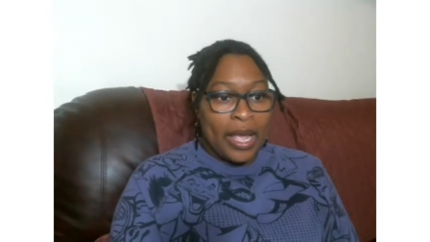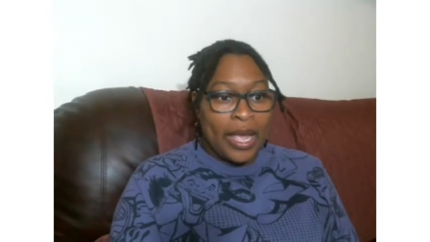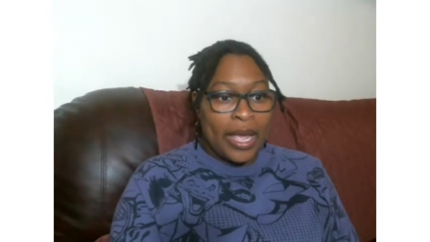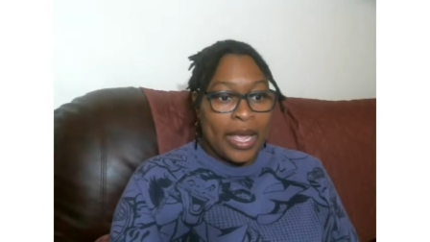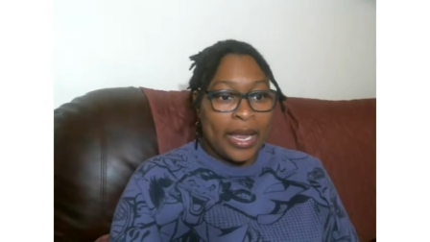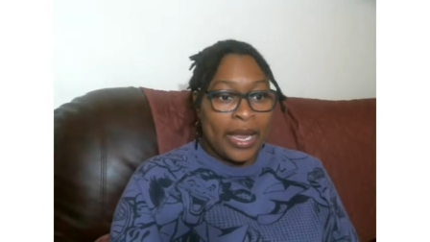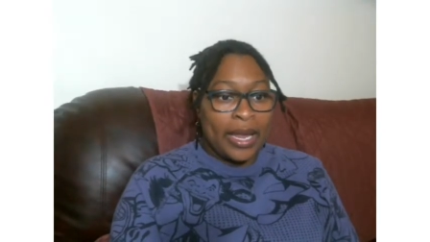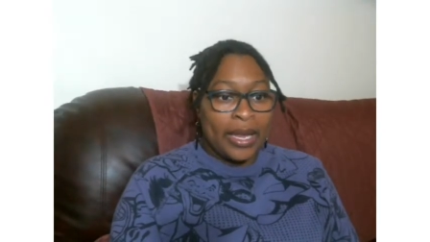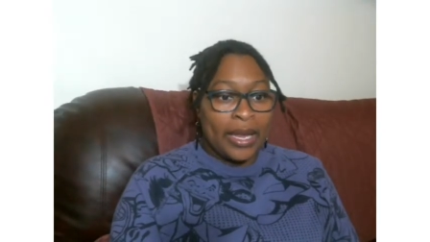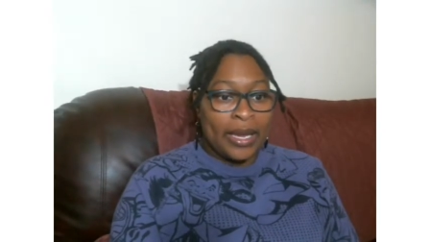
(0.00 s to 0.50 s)

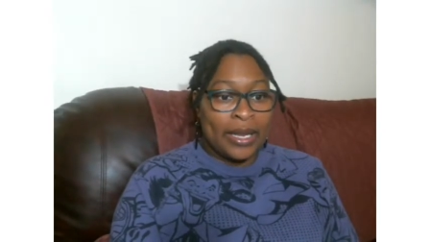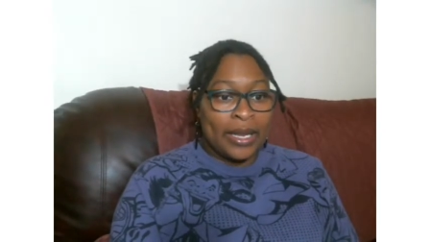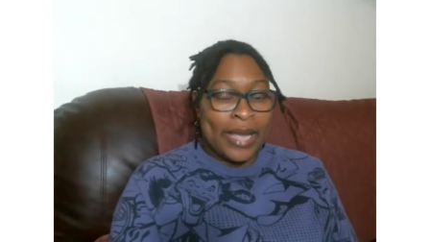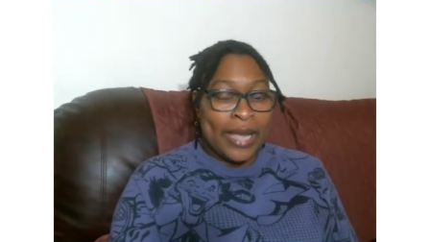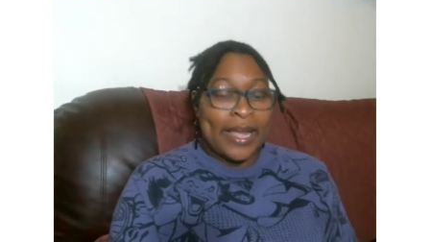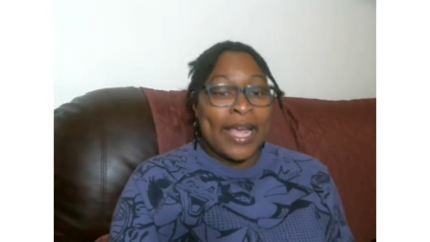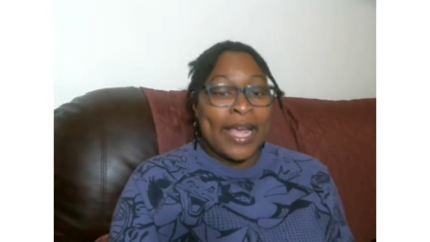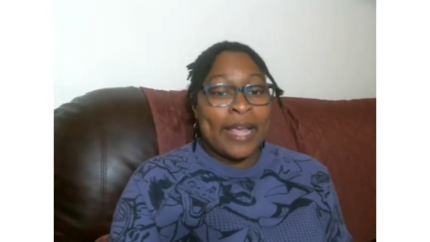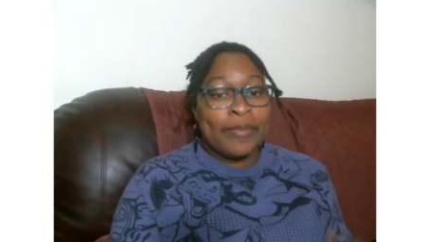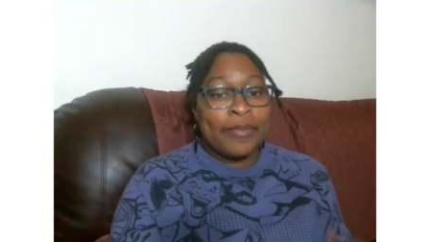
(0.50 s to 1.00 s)
And
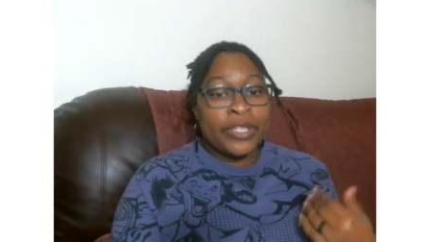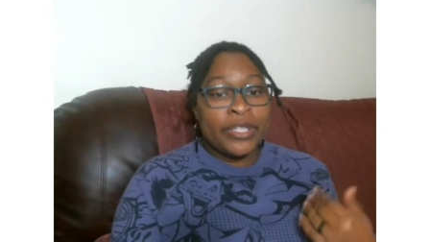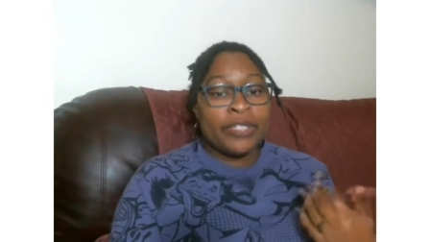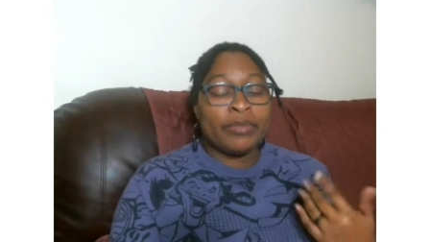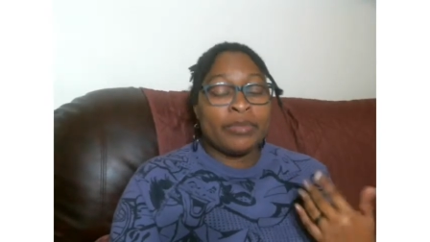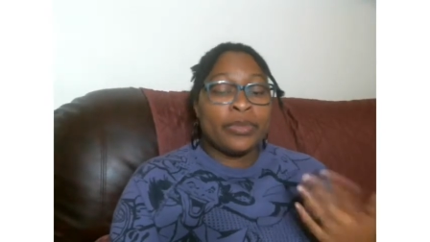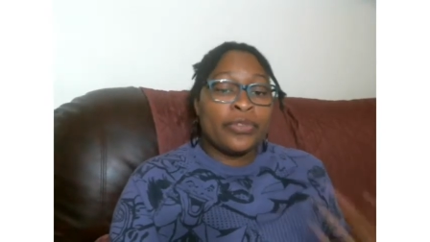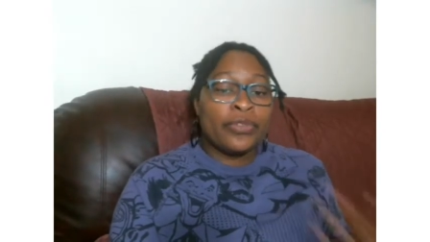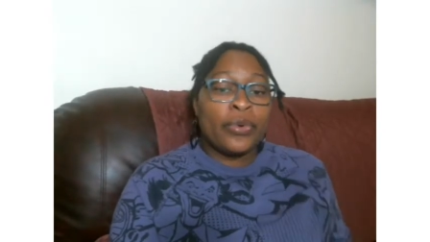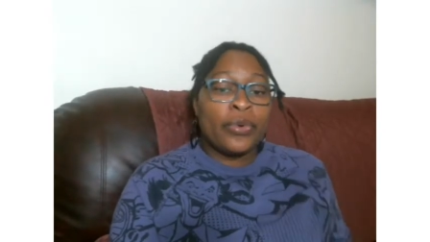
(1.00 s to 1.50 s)
like I
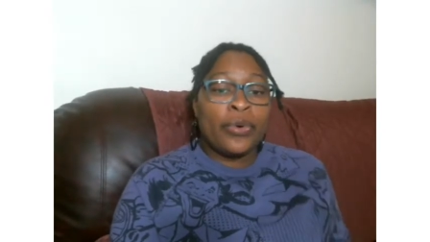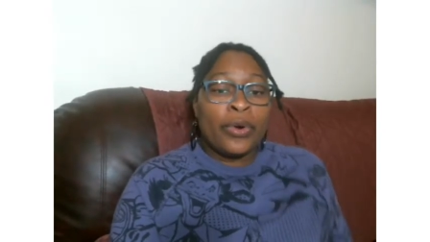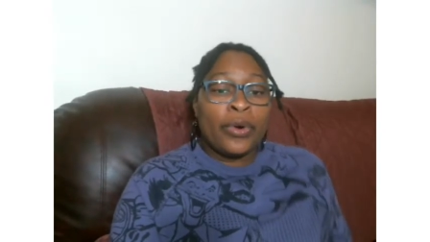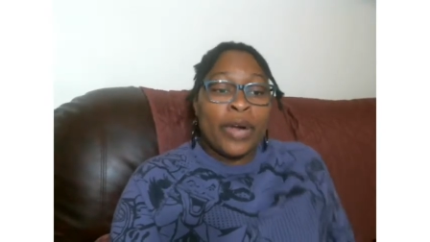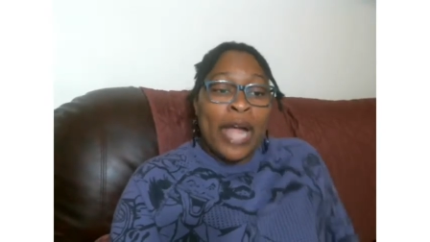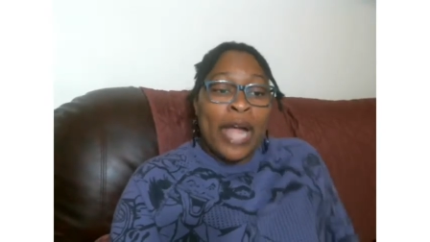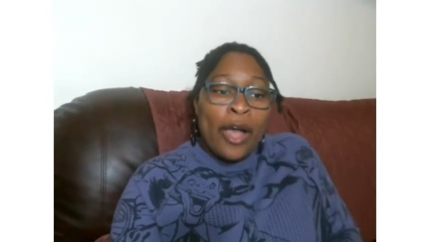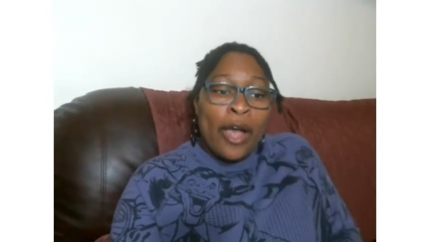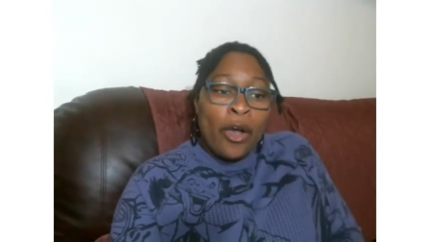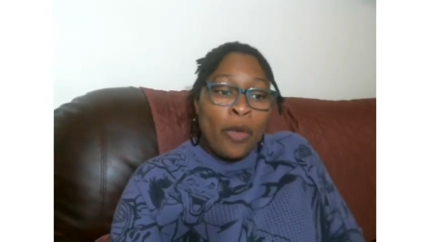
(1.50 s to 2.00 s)
mentioned
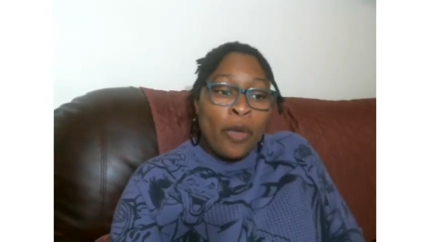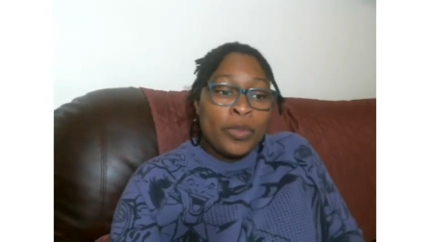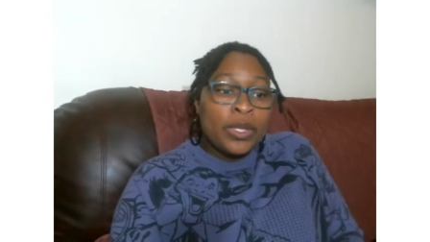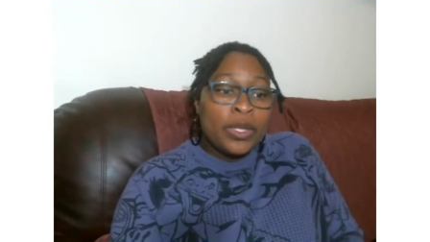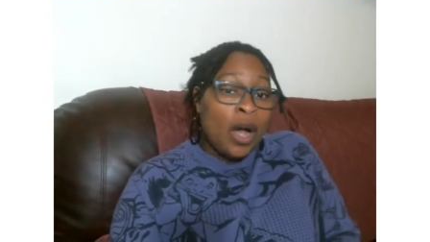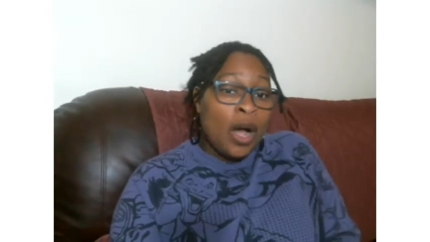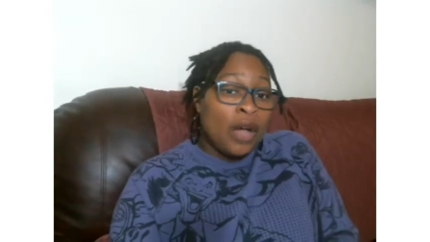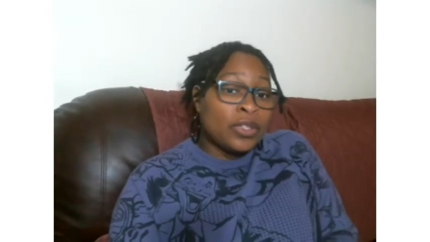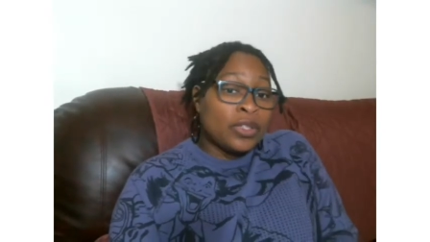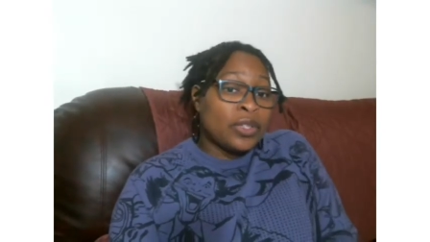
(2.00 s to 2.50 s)
before, I hope
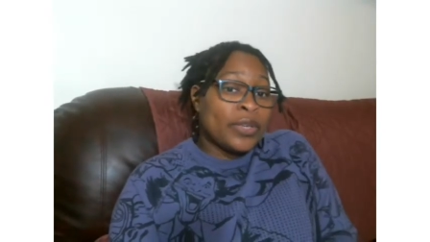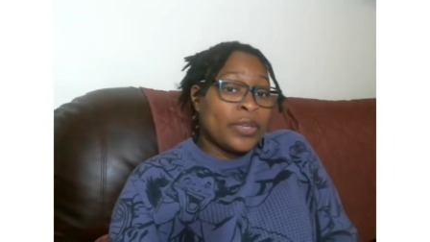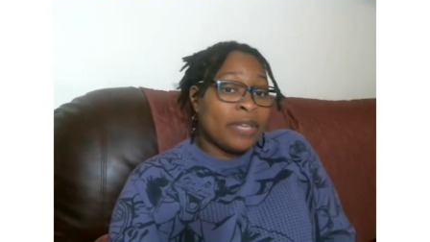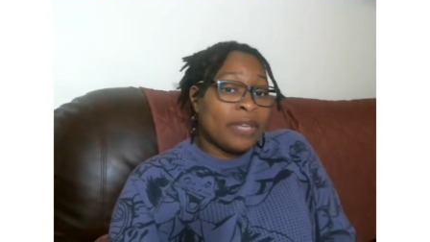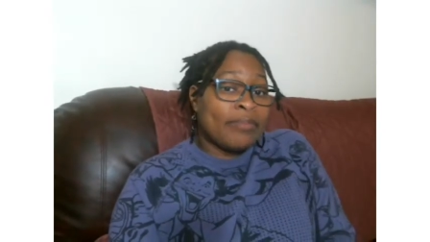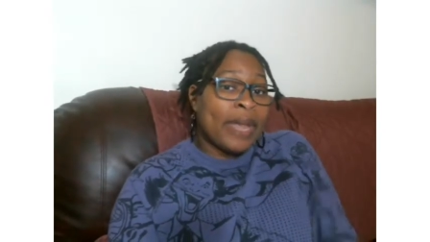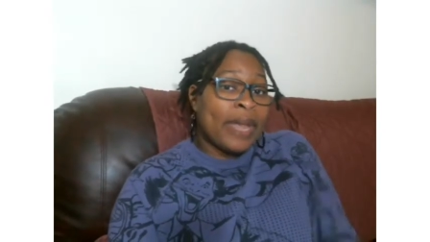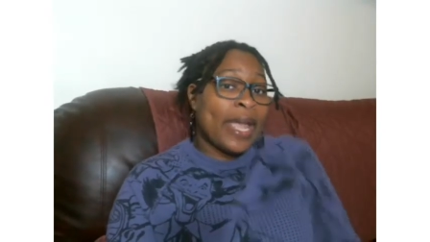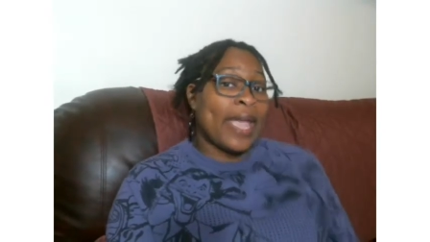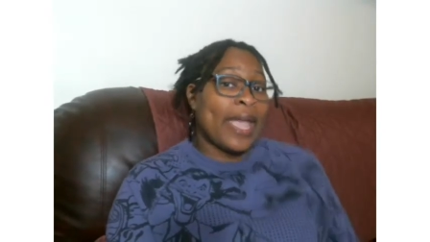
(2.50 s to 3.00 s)
to also
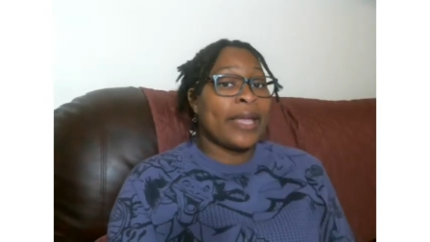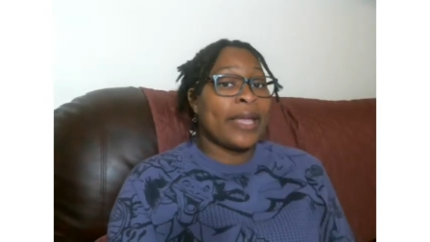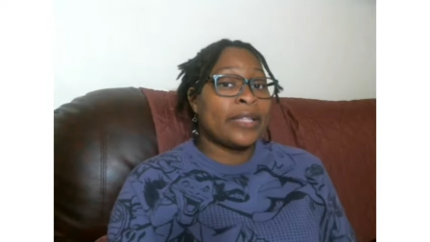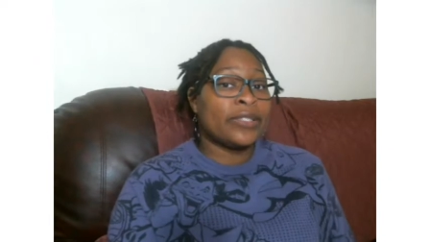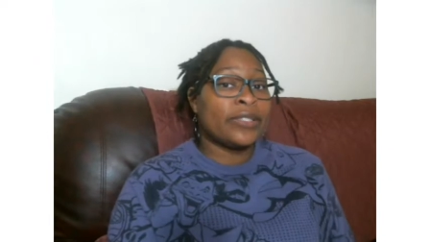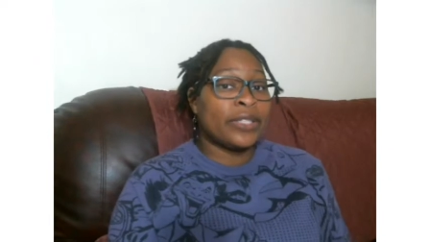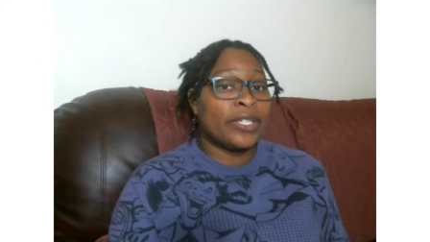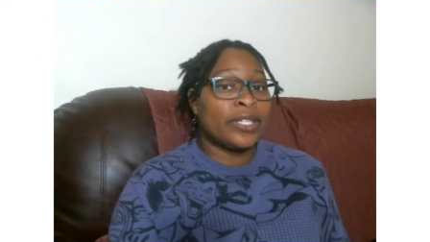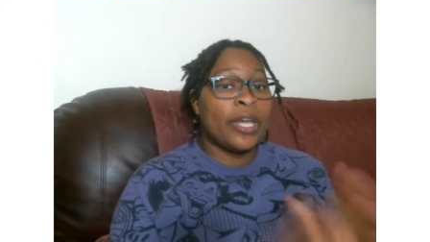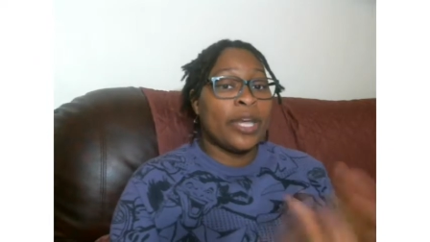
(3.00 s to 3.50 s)
get my
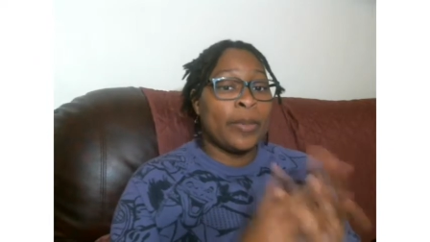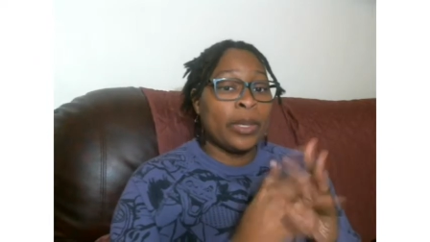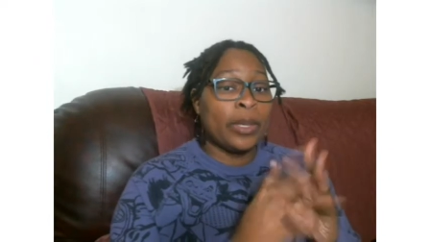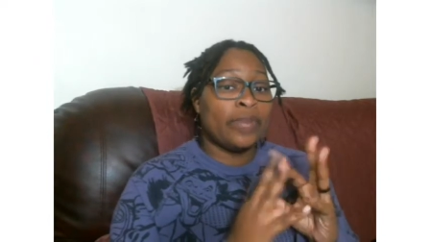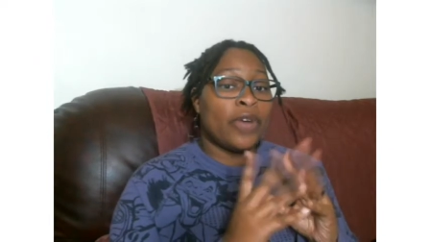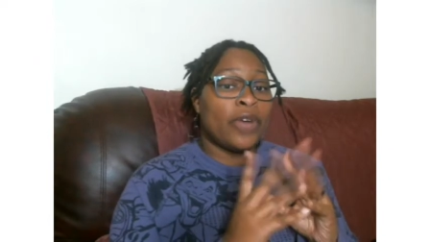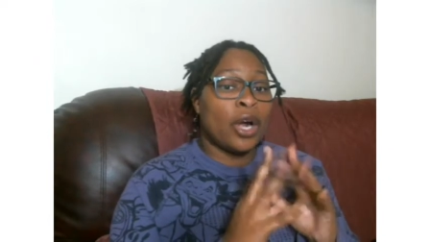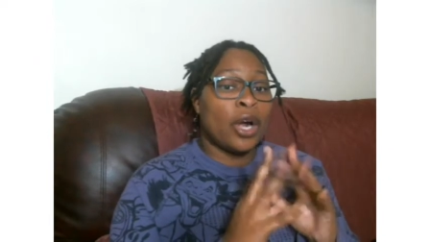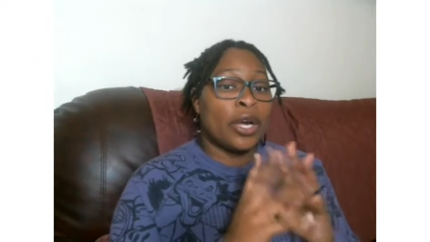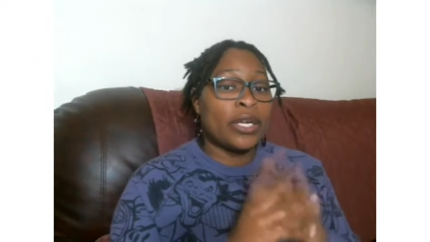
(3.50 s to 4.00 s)
hands on a couple
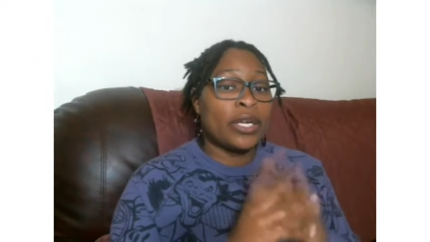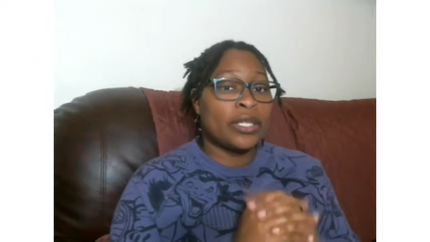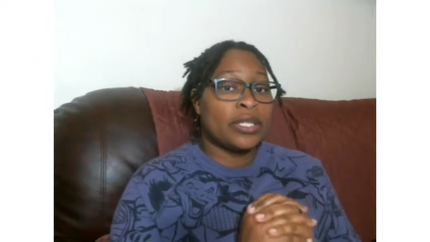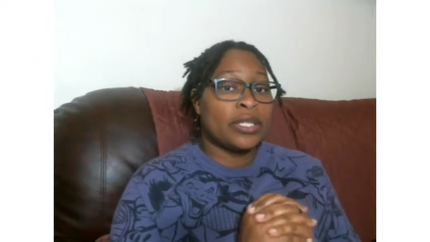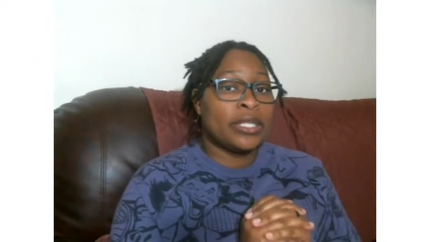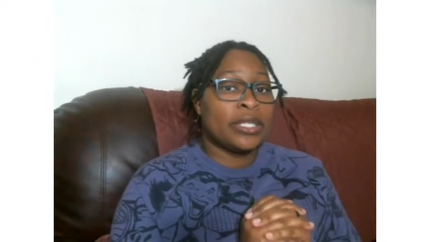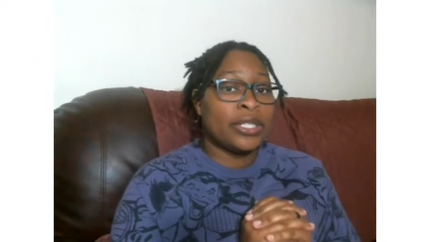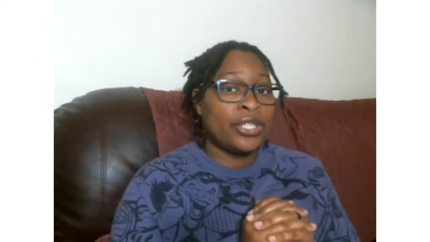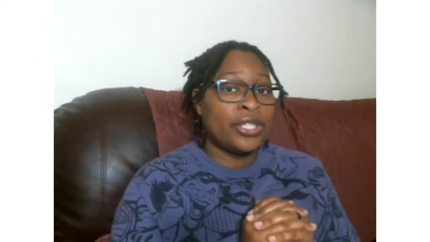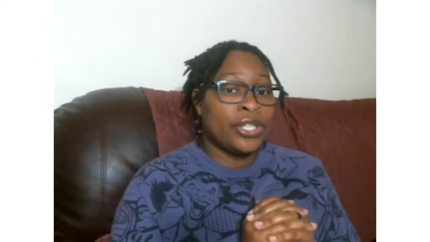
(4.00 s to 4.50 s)
of A R Cs
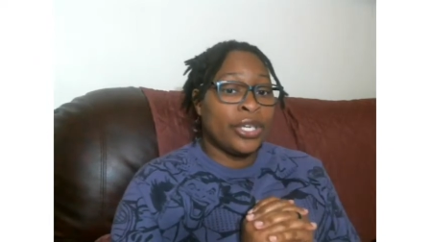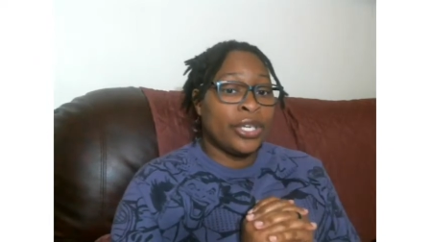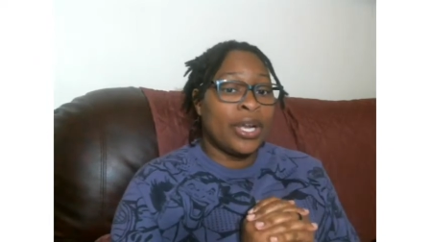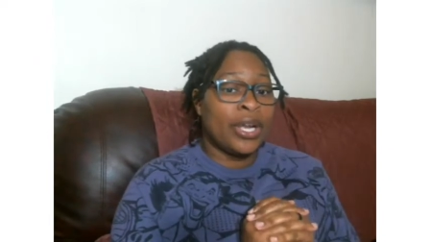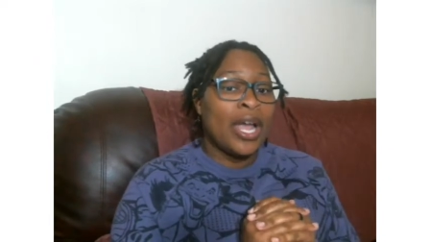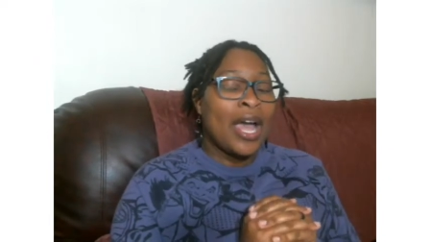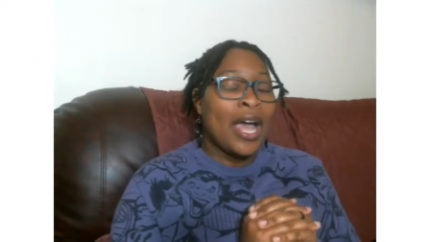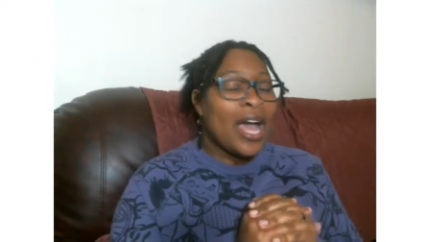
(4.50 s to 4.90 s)
this year.